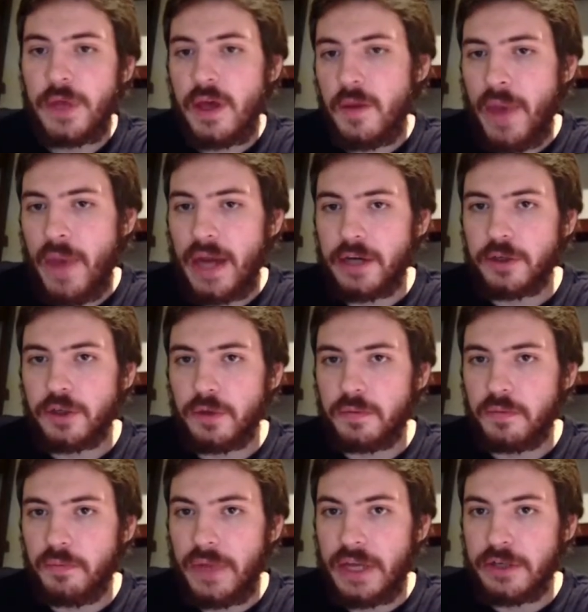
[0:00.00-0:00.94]
Manitoba
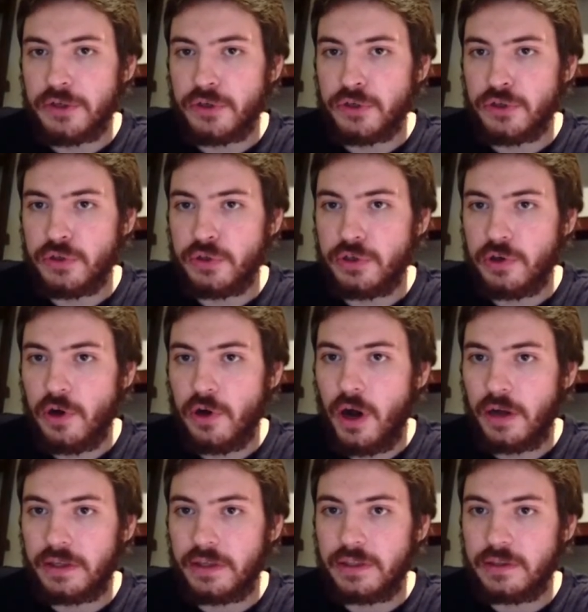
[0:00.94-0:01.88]
Major Junior
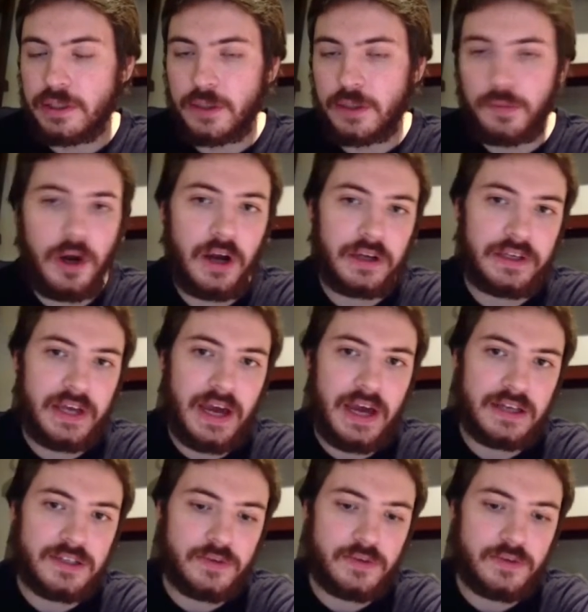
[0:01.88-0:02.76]
Hockey League podcast.